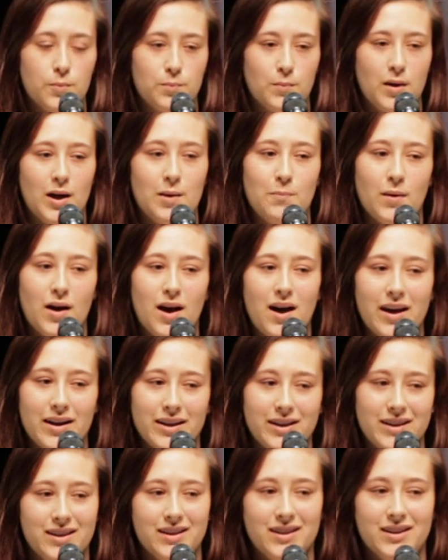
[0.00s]
My
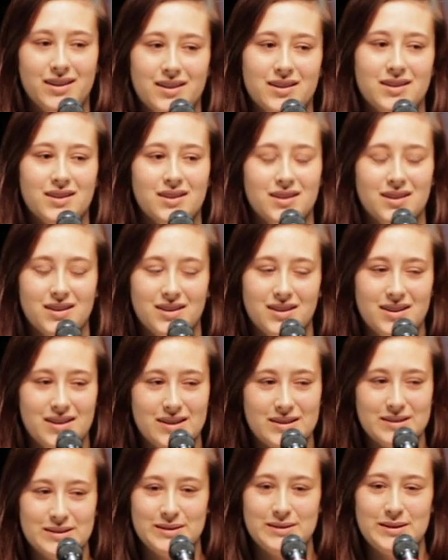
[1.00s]
body
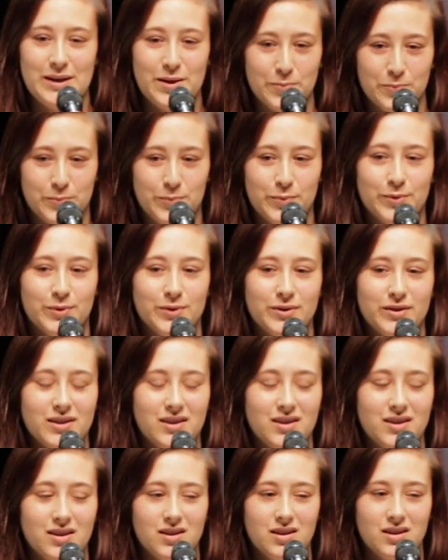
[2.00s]
is a temple,
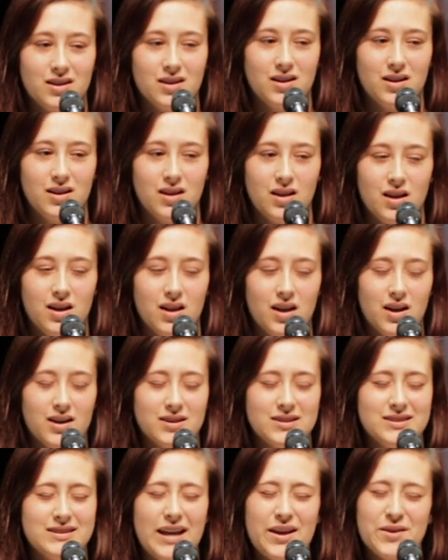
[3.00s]

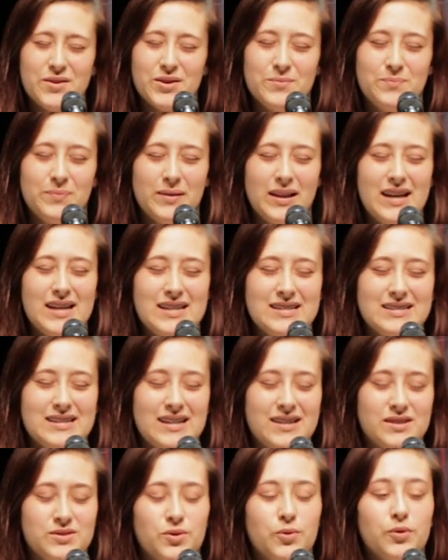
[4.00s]
a sacred place
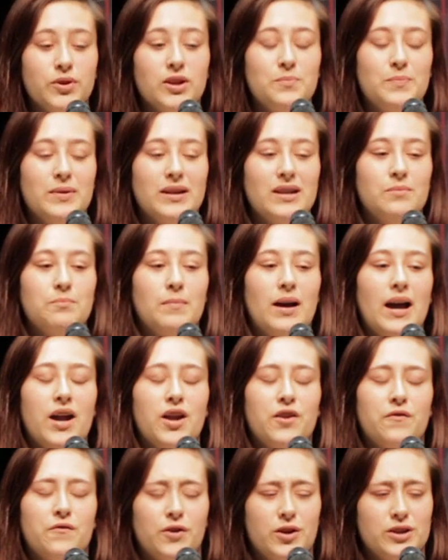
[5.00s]
that has only been
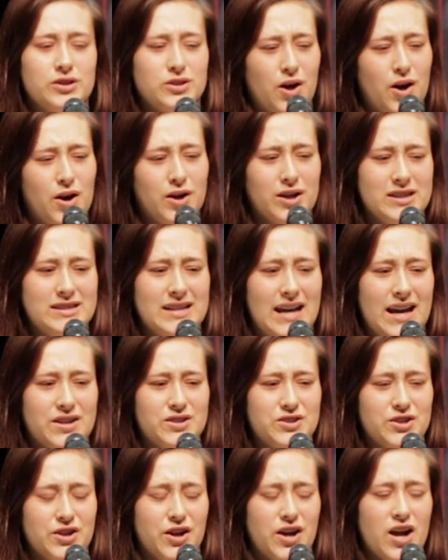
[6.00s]
admired for its
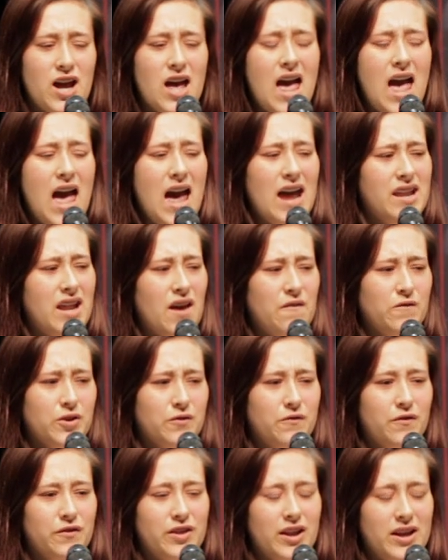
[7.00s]
architecture and
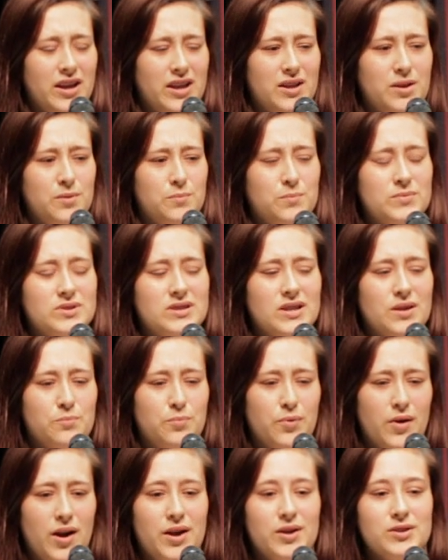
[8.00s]
never for the hymns
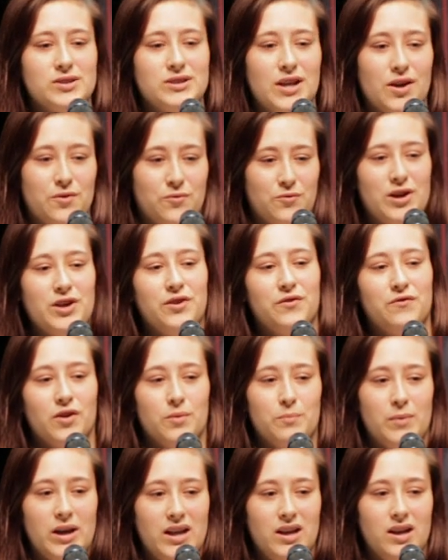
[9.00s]
and prayers that ring
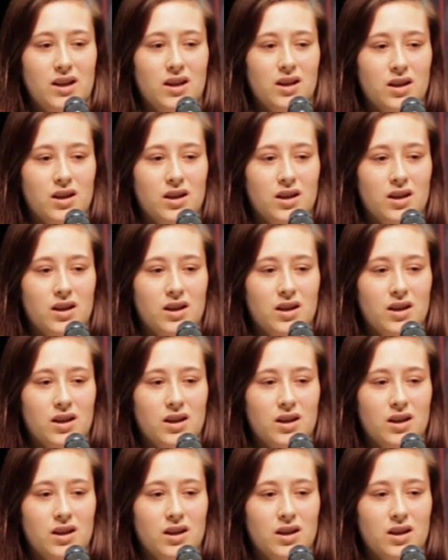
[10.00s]
from it.